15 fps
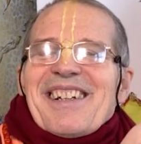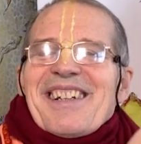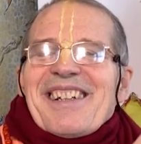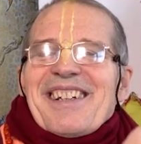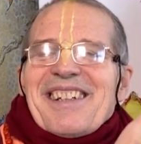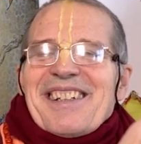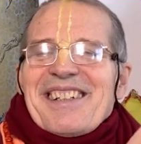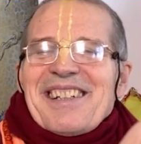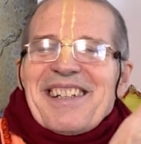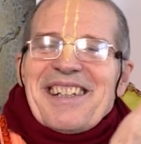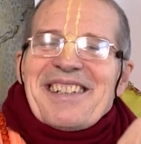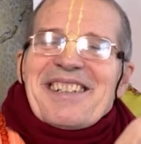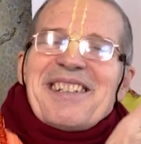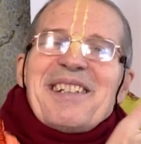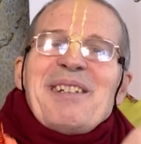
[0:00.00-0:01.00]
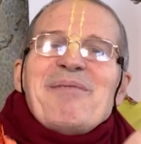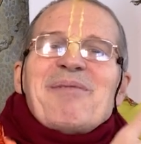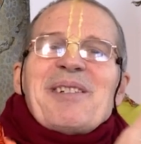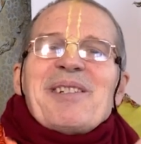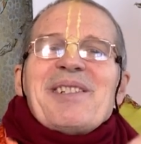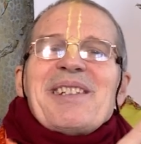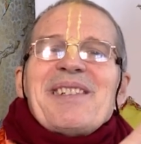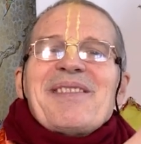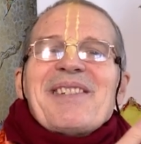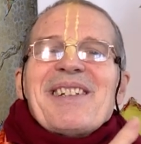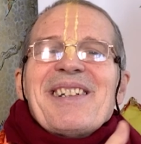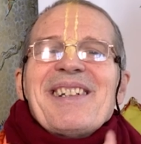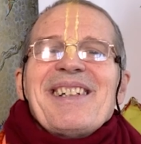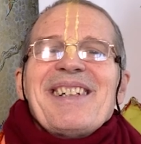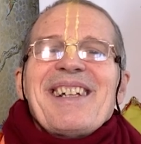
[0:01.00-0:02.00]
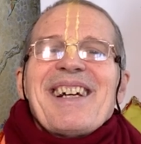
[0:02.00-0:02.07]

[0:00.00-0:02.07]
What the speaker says: Isn't he beautiful?